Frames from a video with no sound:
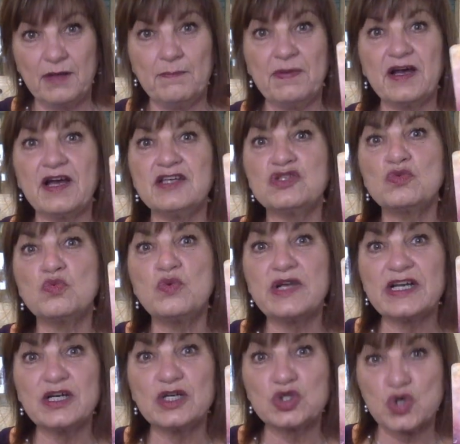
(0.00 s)
because
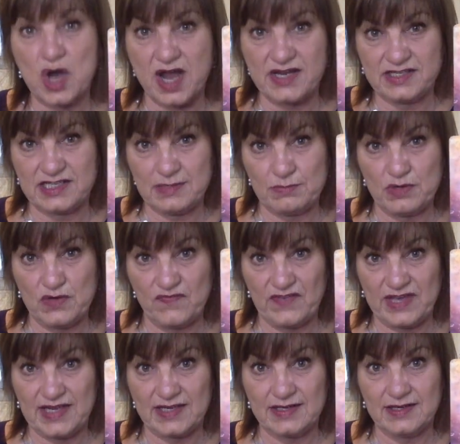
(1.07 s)
we're trying to move
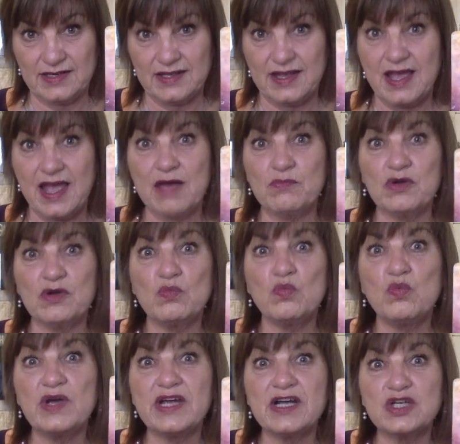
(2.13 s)
it. And when
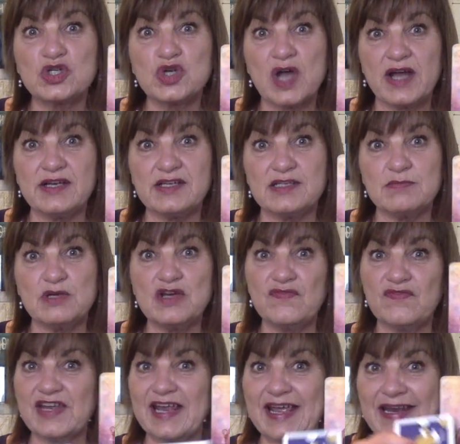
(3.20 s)
we're trying to move
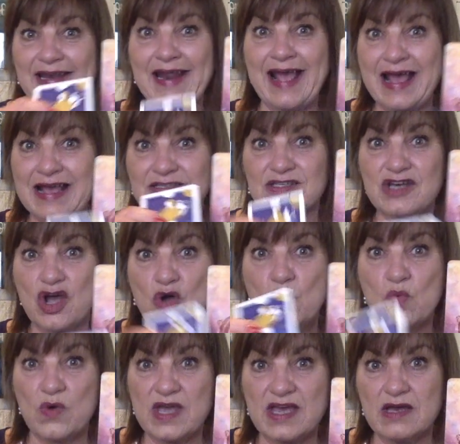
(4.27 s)
it and it has no
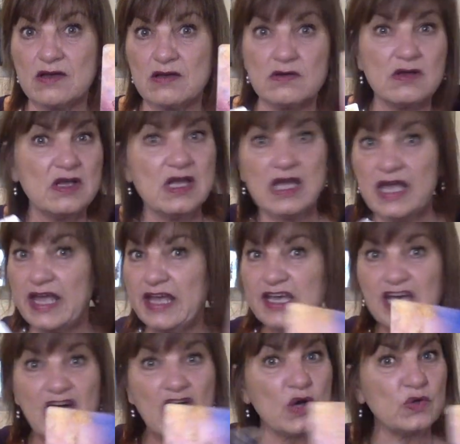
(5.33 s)
will, it
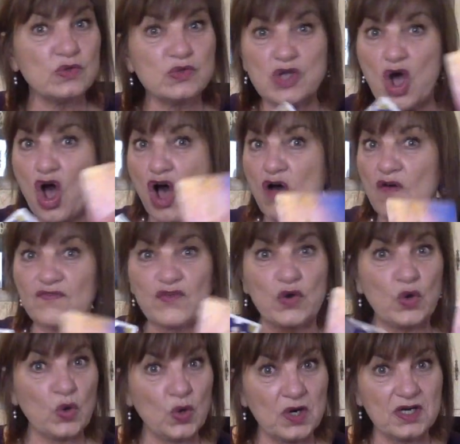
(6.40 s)
goes off
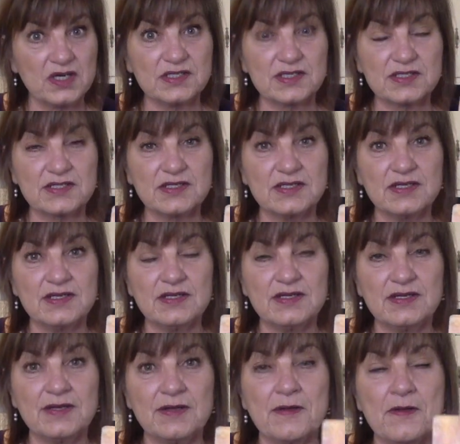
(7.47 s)
course.
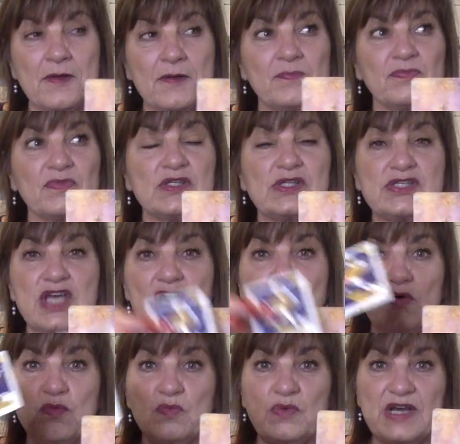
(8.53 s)

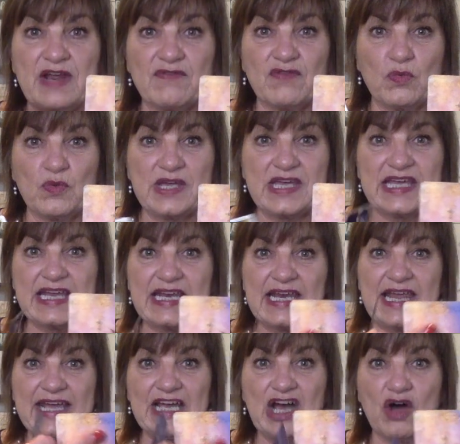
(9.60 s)
So whenever we can
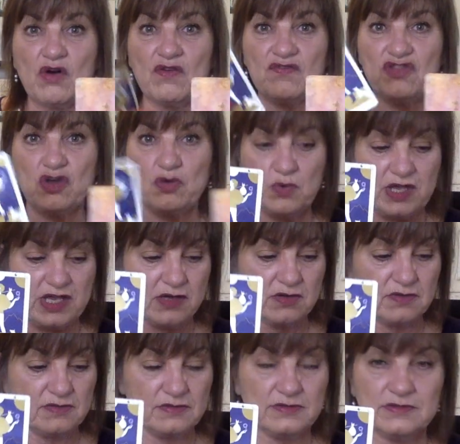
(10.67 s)
let go of the will